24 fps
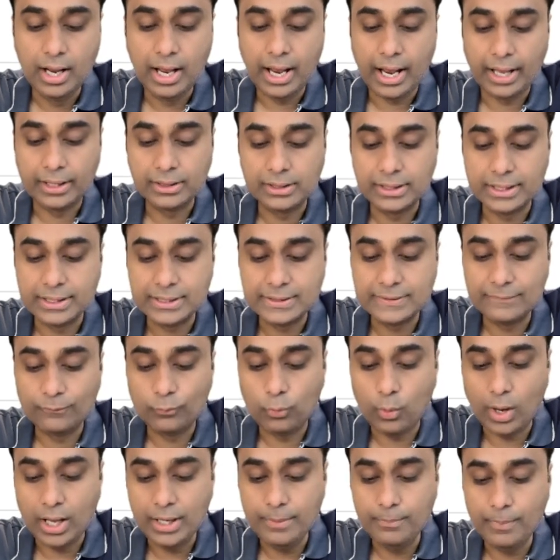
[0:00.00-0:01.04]
and this
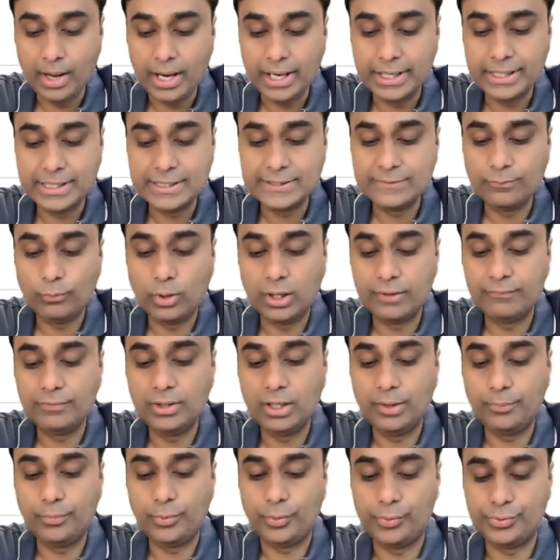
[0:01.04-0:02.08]
1 minus 1 will
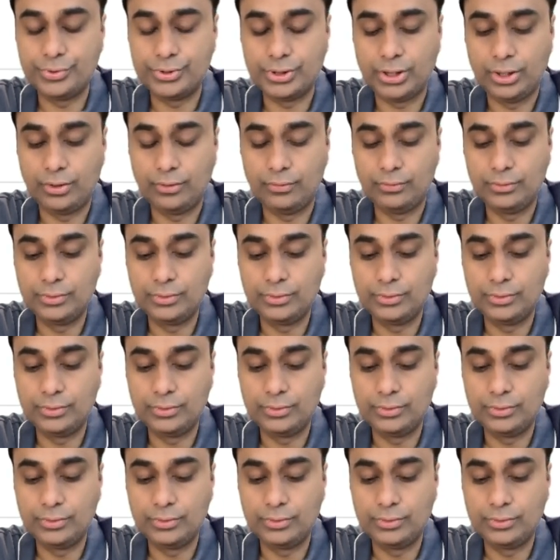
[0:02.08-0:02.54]
approach 0.